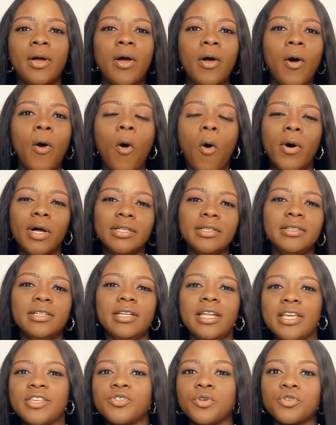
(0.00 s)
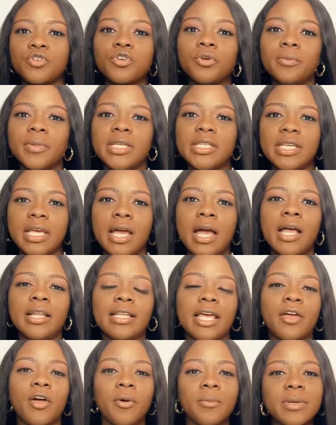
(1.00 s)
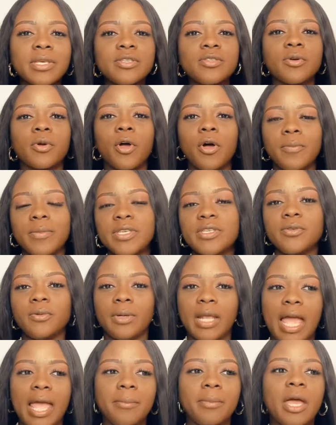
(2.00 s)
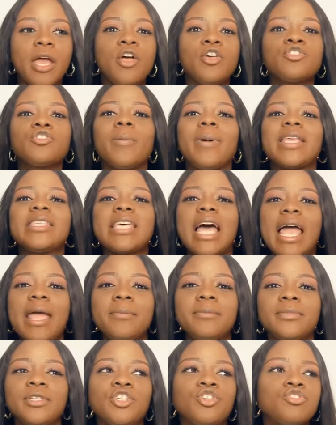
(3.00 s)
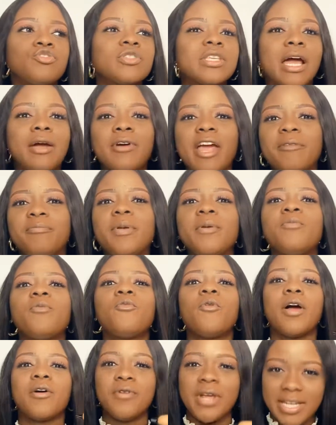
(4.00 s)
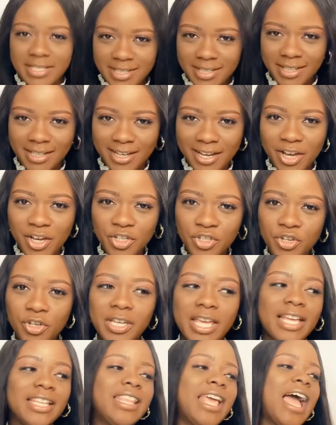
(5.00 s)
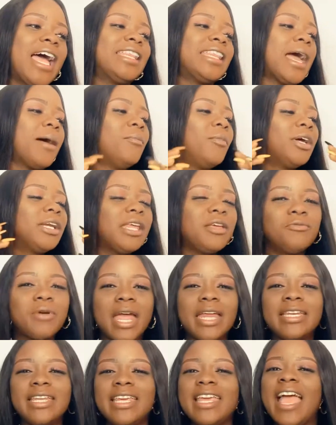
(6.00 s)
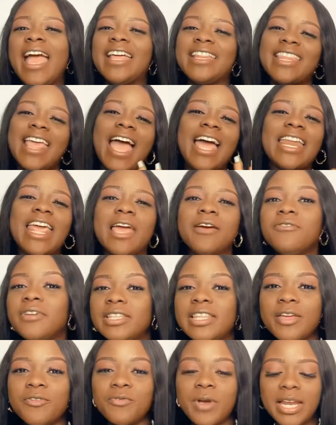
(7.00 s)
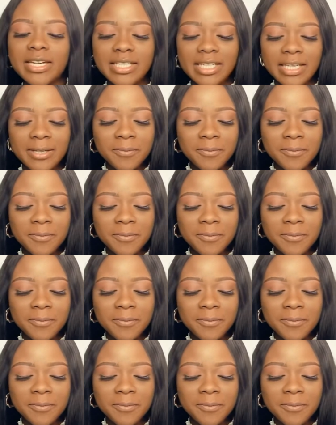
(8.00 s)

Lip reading: on like social media, like coming soon hype. So by the time the shoes arrived, people were ready. They had their money ready, they had everything ready,